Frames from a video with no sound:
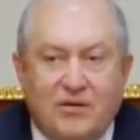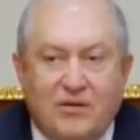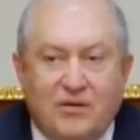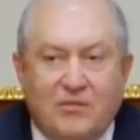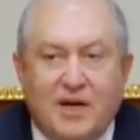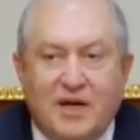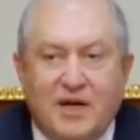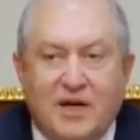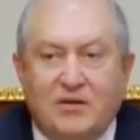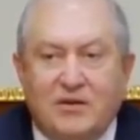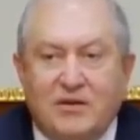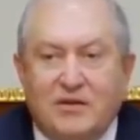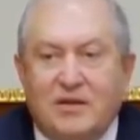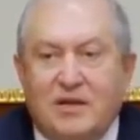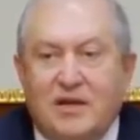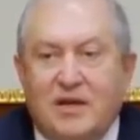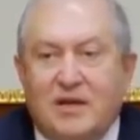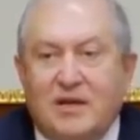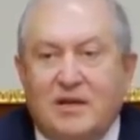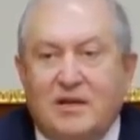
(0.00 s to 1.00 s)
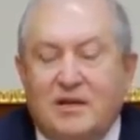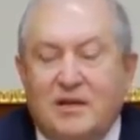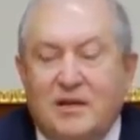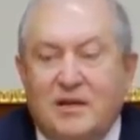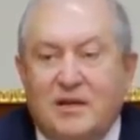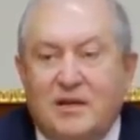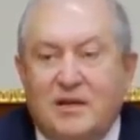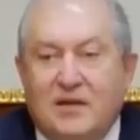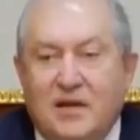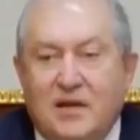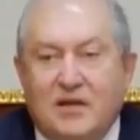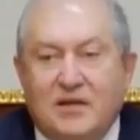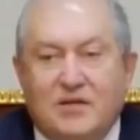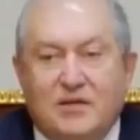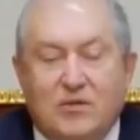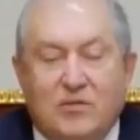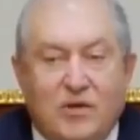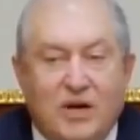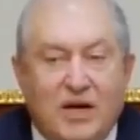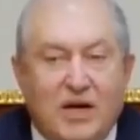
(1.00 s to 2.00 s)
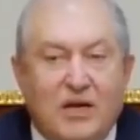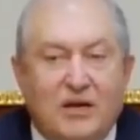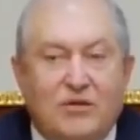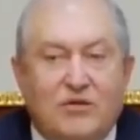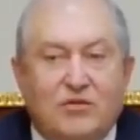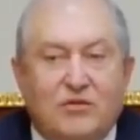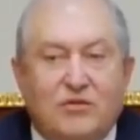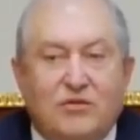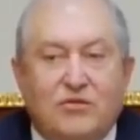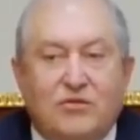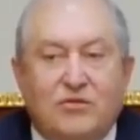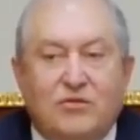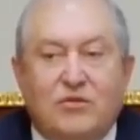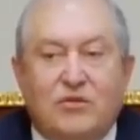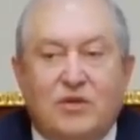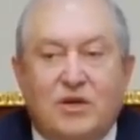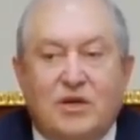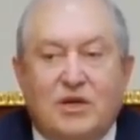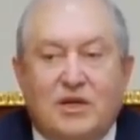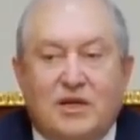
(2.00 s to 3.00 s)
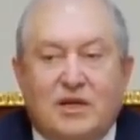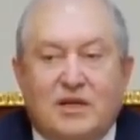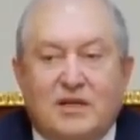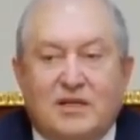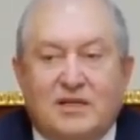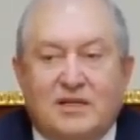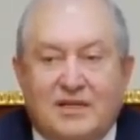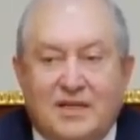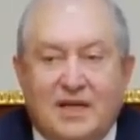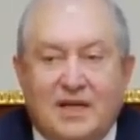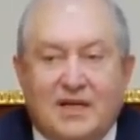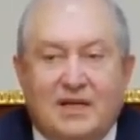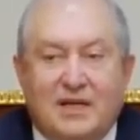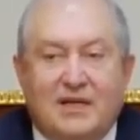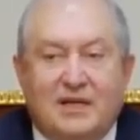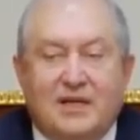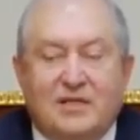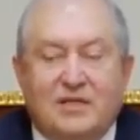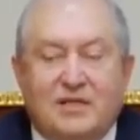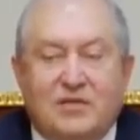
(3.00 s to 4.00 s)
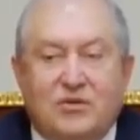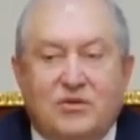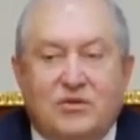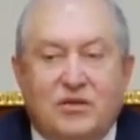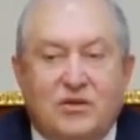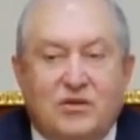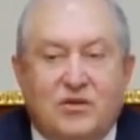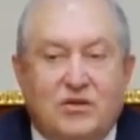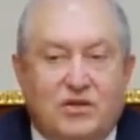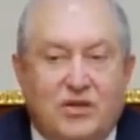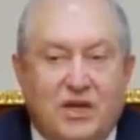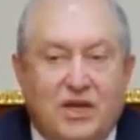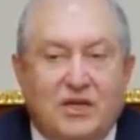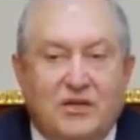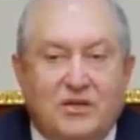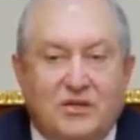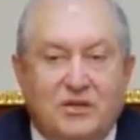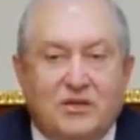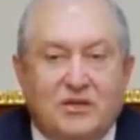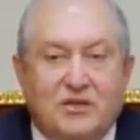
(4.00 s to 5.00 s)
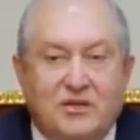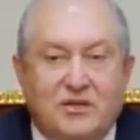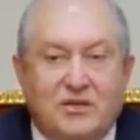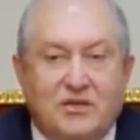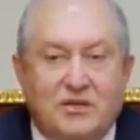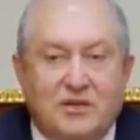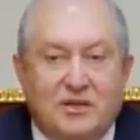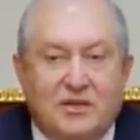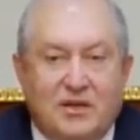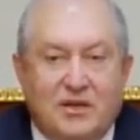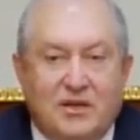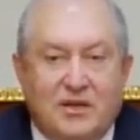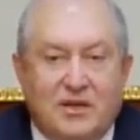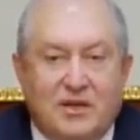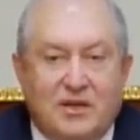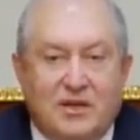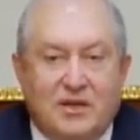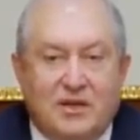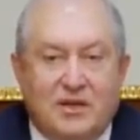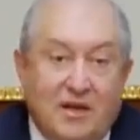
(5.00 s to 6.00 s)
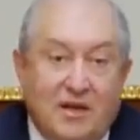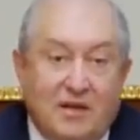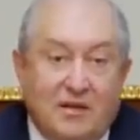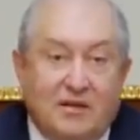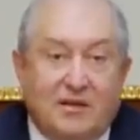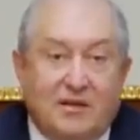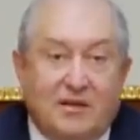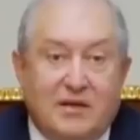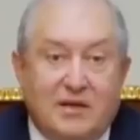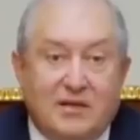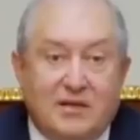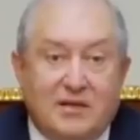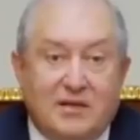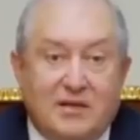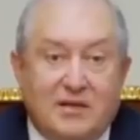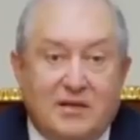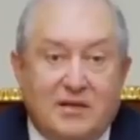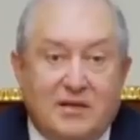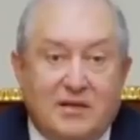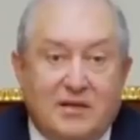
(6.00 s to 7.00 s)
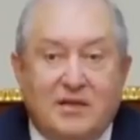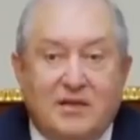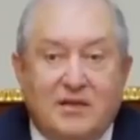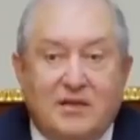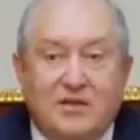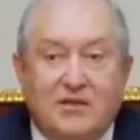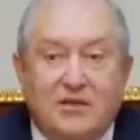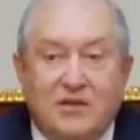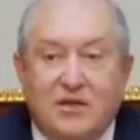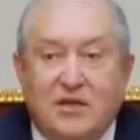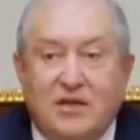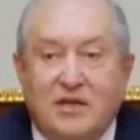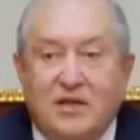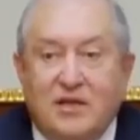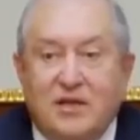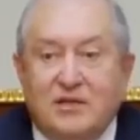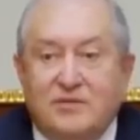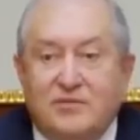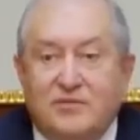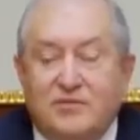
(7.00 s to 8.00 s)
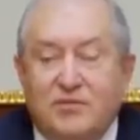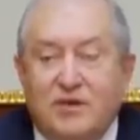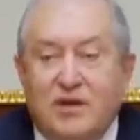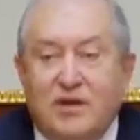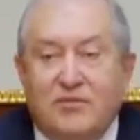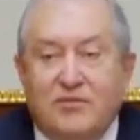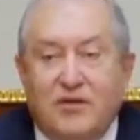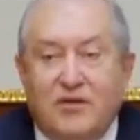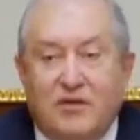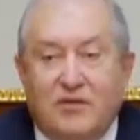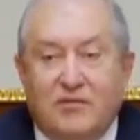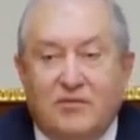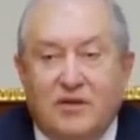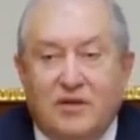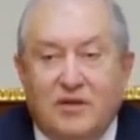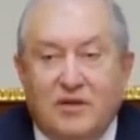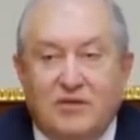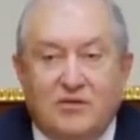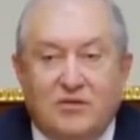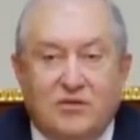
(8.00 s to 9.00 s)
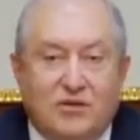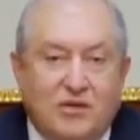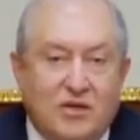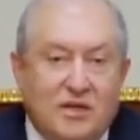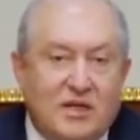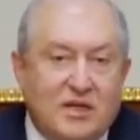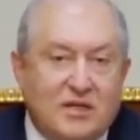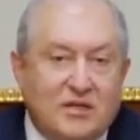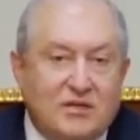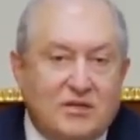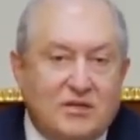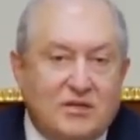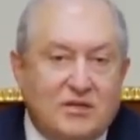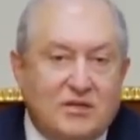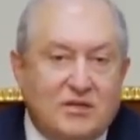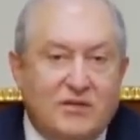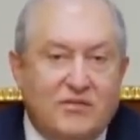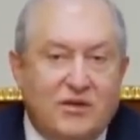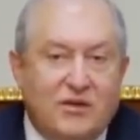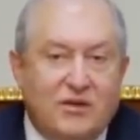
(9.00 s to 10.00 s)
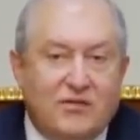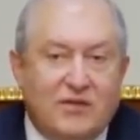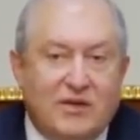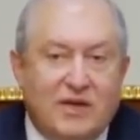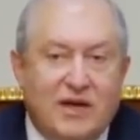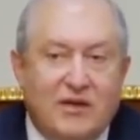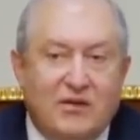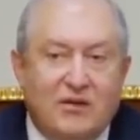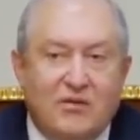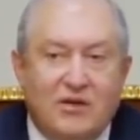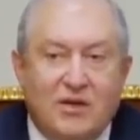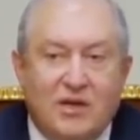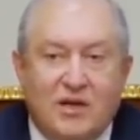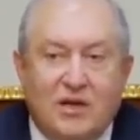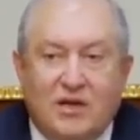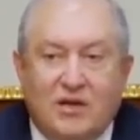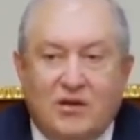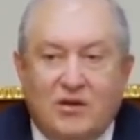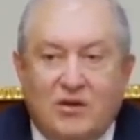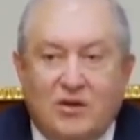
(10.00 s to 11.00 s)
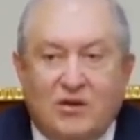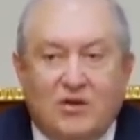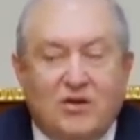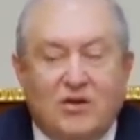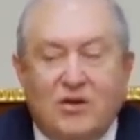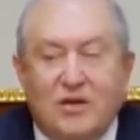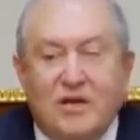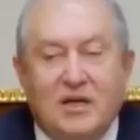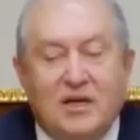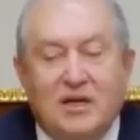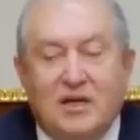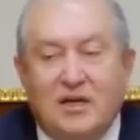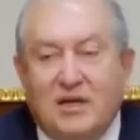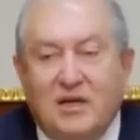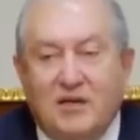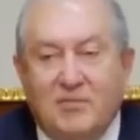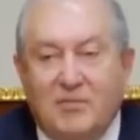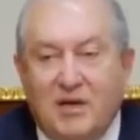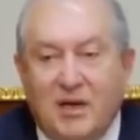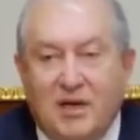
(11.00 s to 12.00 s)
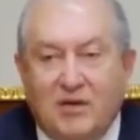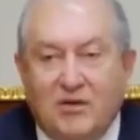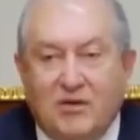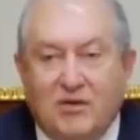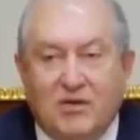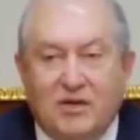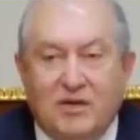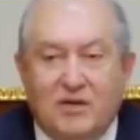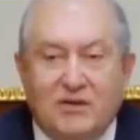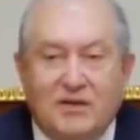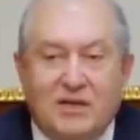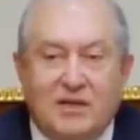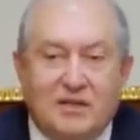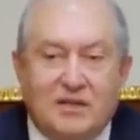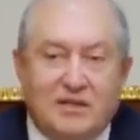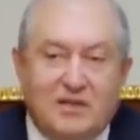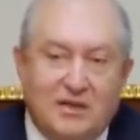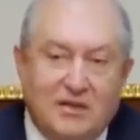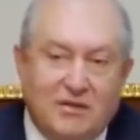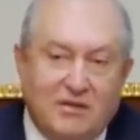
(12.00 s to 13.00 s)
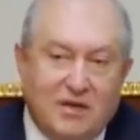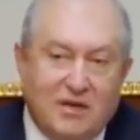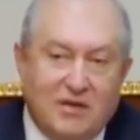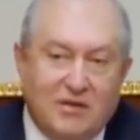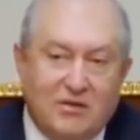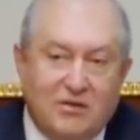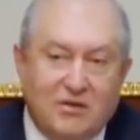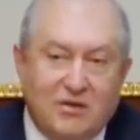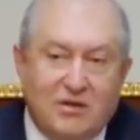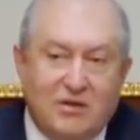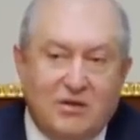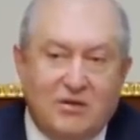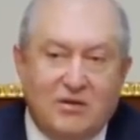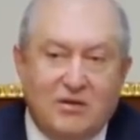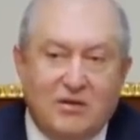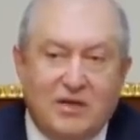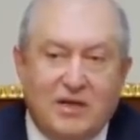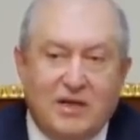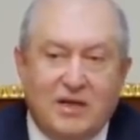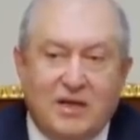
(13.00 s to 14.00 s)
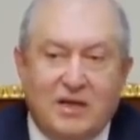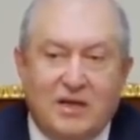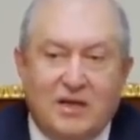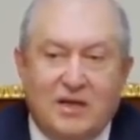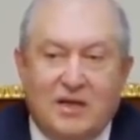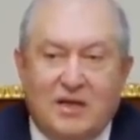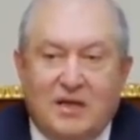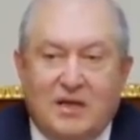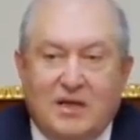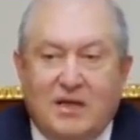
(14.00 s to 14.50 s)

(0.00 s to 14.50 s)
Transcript: no matter that there is a way to settle this through negotiations, and as I said, Turkey is fully involved. So Turkey is involved now not only in Libya, not only in Syria, not only